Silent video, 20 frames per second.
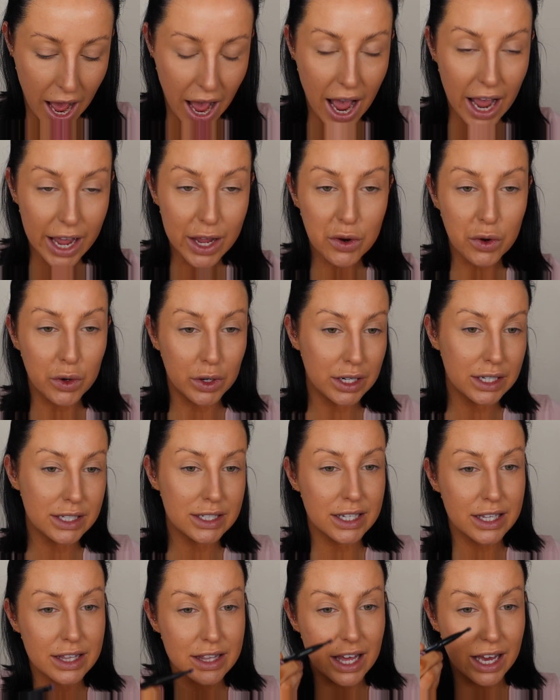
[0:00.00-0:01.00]
I
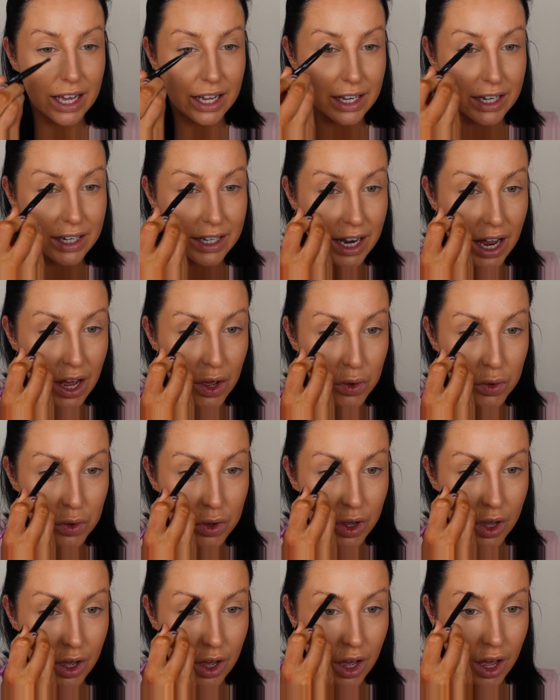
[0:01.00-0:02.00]
honestly think
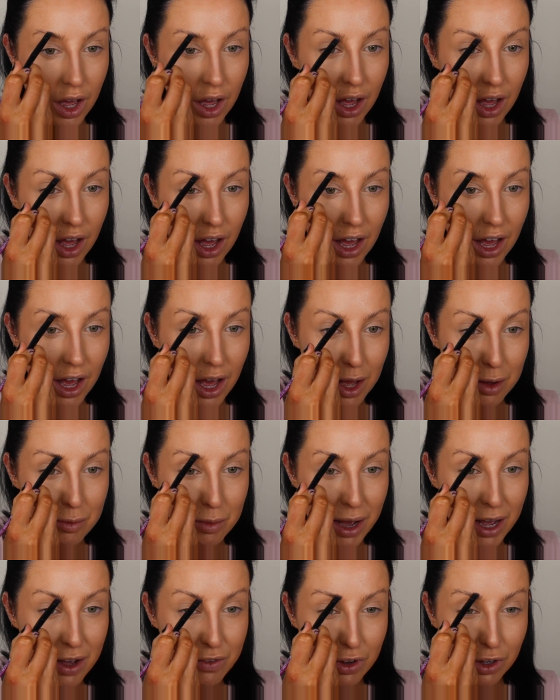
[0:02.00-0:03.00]
now
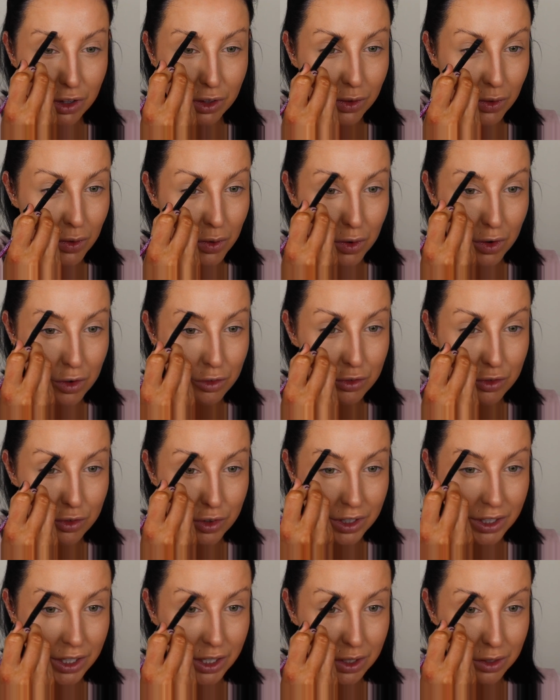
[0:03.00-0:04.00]
I have a lot of
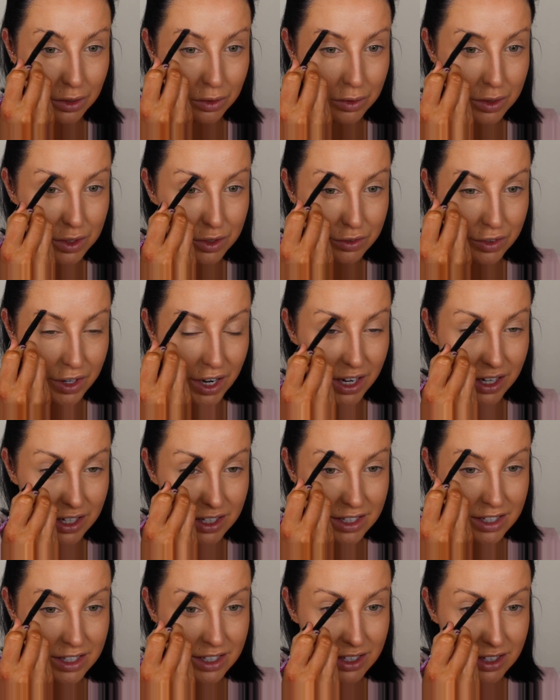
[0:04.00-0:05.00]
really close
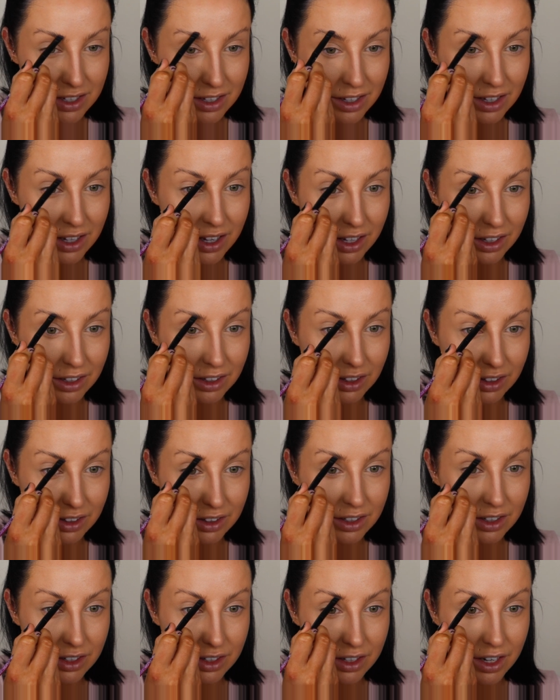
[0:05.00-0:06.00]
friends in
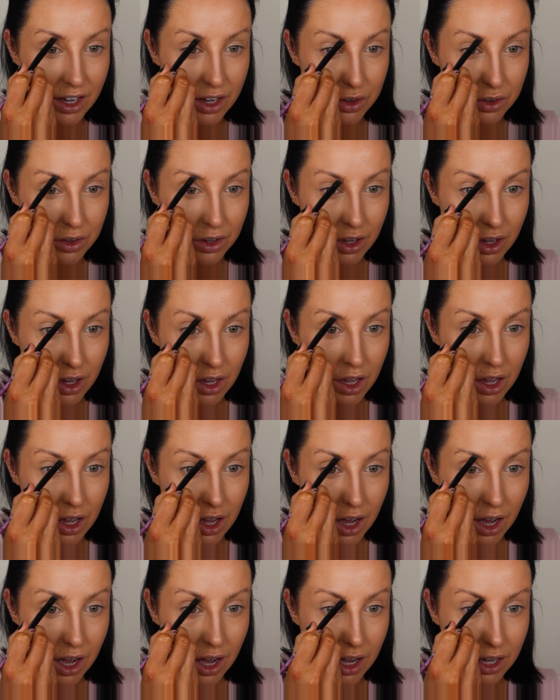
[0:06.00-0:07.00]
London now,
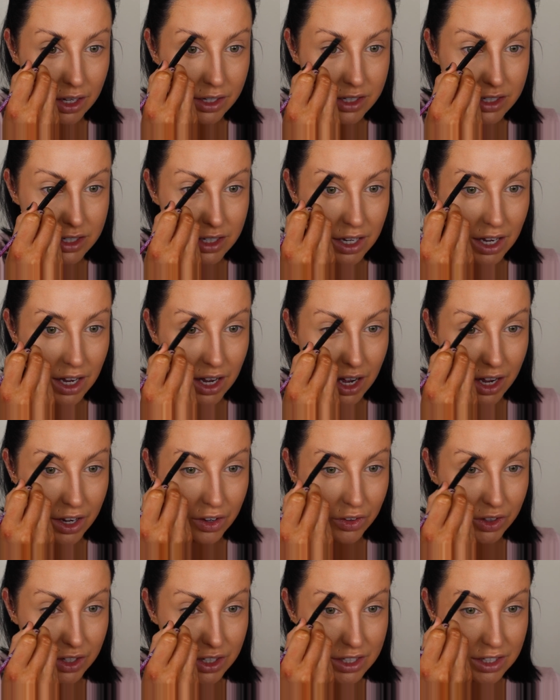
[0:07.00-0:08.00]
and I
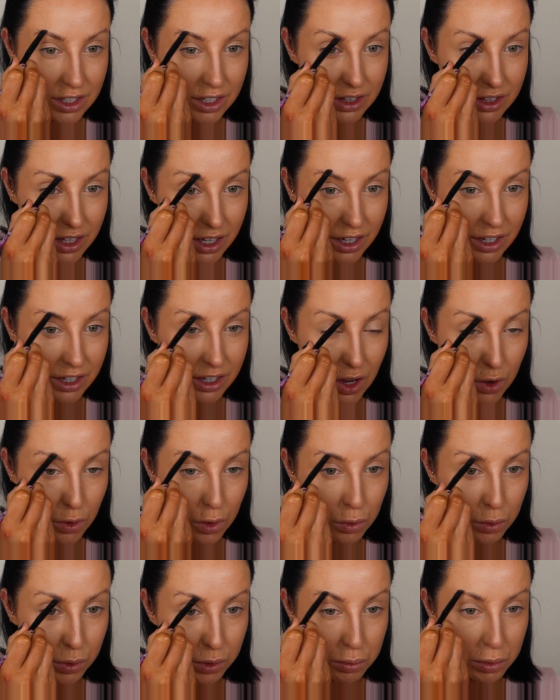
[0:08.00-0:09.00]
honestly think now
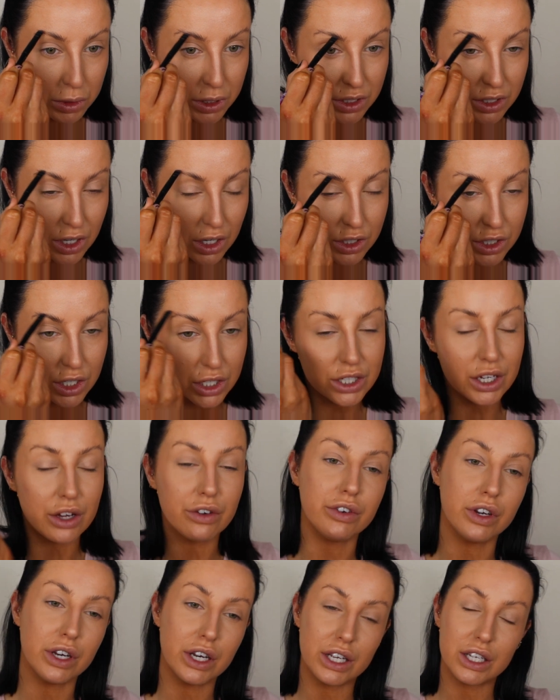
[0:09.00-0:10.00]
it would be such a
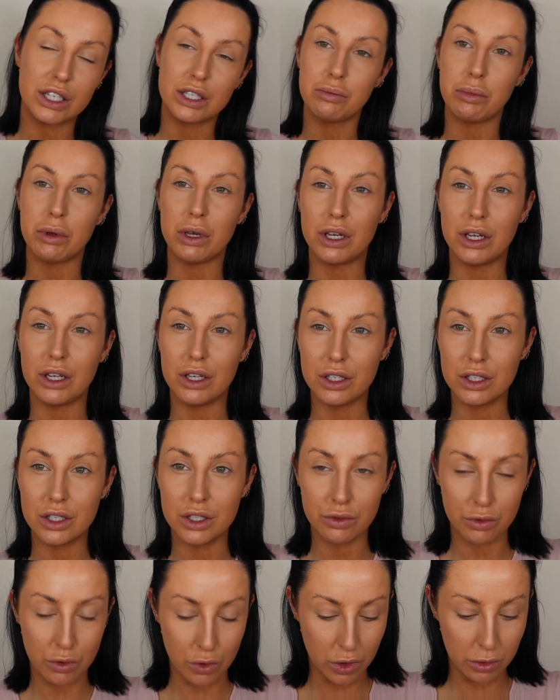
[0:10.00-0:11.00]
different
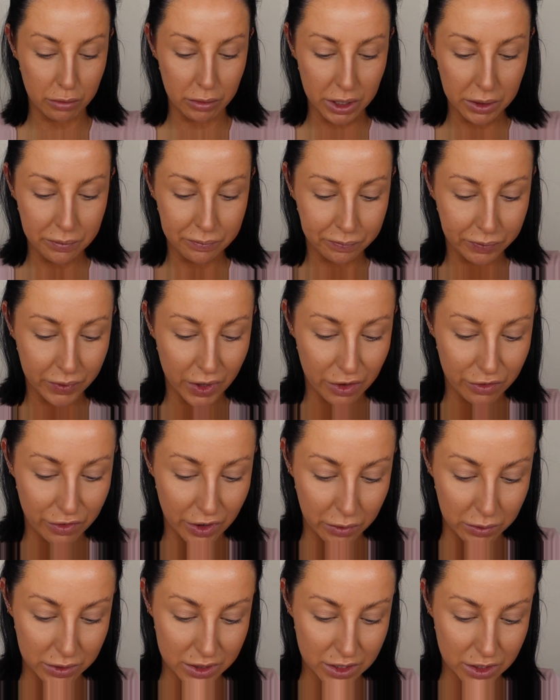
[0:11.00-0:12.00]
experience for me if
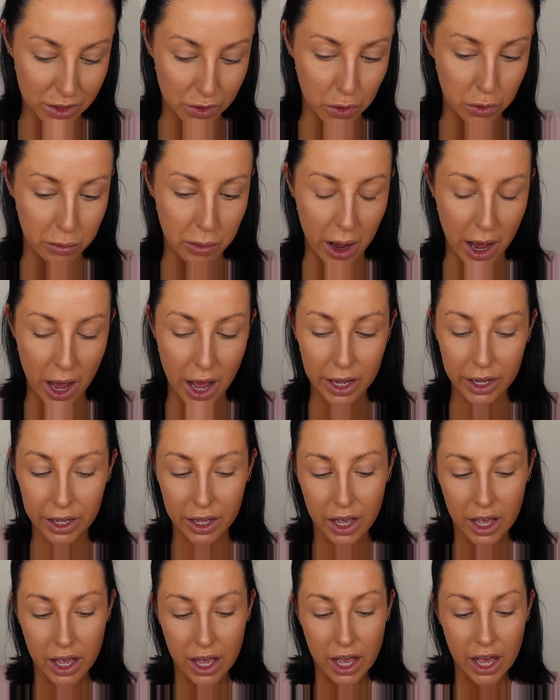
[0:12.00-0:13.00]
I was to go back.
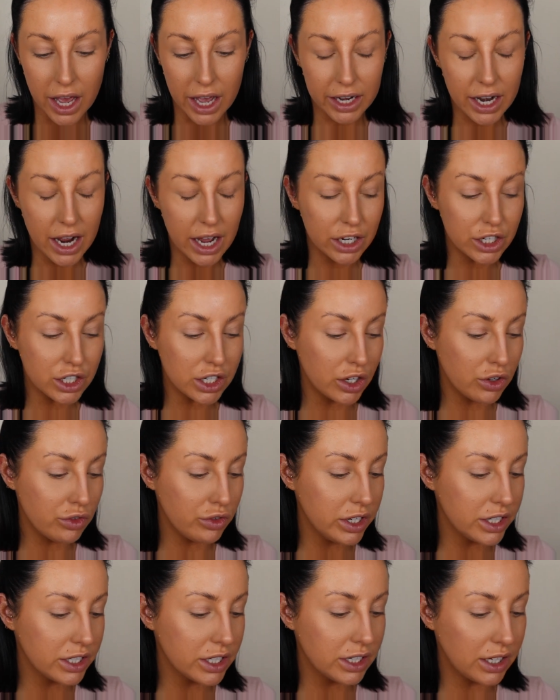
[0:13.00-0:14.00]
And actually,
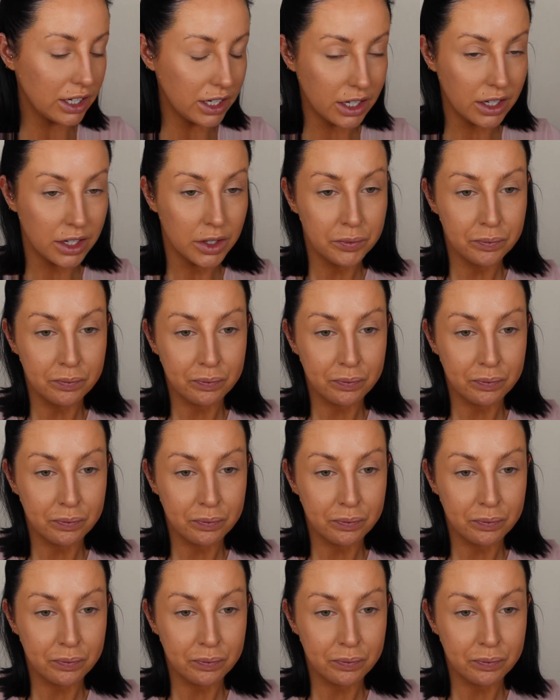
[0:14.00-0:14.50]
recently